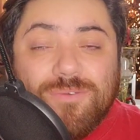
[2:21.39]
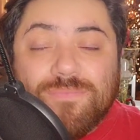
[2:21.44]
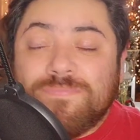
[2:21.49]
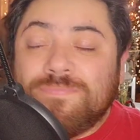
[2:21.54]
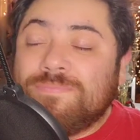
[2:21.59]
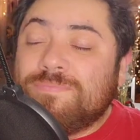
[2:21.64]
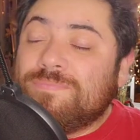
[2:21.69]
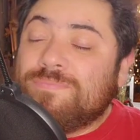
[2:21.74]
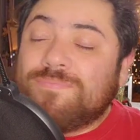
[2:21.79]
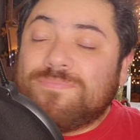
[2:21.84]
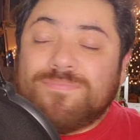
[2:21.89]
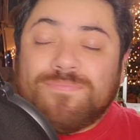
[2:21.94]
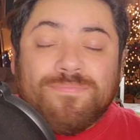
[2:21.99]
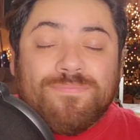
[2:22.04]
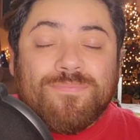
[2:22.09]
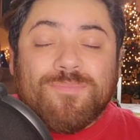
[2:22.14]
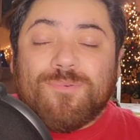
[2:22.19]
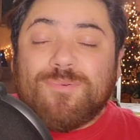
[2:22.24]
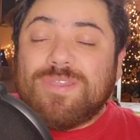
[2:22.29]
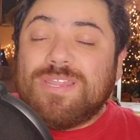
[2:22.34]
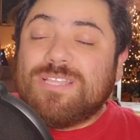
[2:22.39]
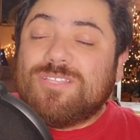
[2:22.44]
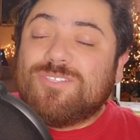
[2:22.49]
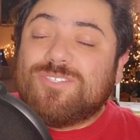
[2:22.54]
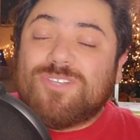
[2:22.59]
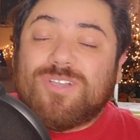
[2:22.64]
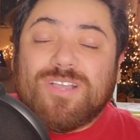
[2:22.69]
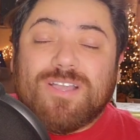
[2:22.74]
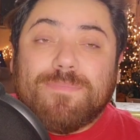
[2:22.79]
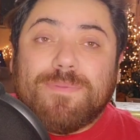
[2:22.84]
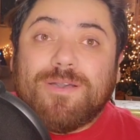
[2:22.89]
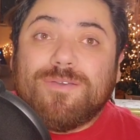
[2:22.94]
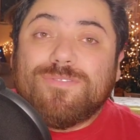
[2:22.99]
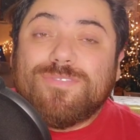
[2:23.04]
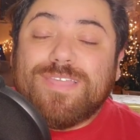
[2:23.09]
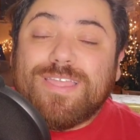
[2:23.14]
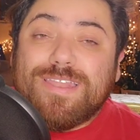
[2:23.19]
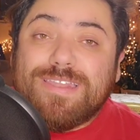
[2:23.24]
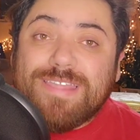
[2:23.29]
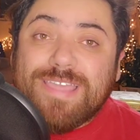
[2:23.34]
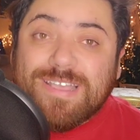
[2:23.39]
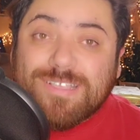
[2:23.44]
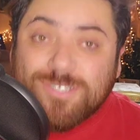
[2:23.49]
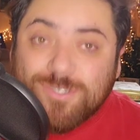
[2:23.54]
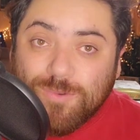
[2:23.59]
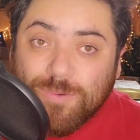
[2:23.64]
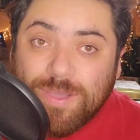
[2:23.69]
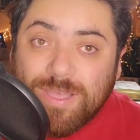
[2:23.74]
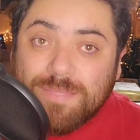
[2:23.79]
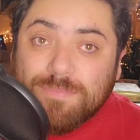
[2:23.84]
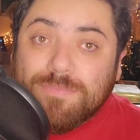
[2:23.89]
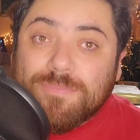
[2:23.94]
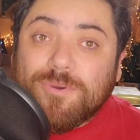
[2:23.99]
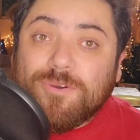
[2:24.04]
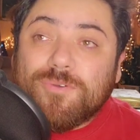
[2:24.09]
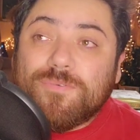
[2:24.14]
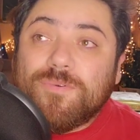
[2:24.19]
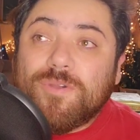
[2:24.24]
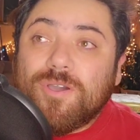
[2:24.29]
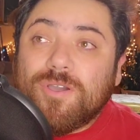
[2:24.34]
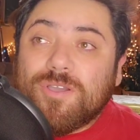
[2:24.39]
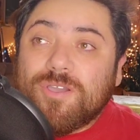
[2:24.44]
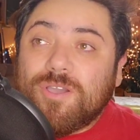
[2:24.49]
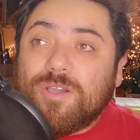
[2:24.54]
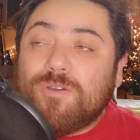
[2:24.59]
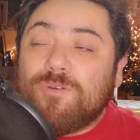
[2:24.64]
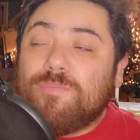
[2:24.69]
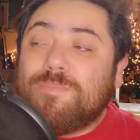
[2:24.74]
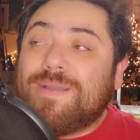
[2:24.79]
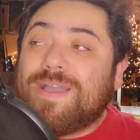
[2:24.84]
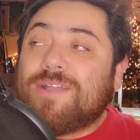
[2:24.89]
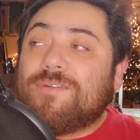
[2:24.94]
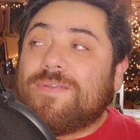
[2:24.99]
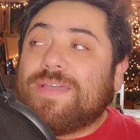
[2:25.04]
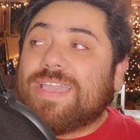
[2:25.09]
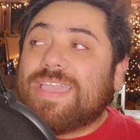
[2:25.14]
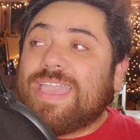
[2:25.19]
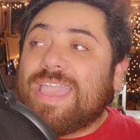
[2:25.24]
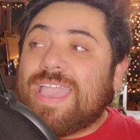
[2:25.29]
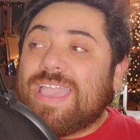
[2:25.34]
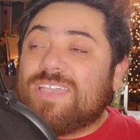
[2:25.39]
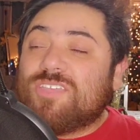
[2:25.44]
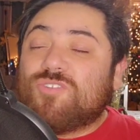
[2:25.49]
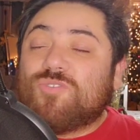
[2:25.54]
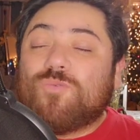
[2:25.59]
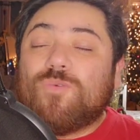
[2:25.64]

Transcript: We need to talk about the next one, Morocco, Marrakesh.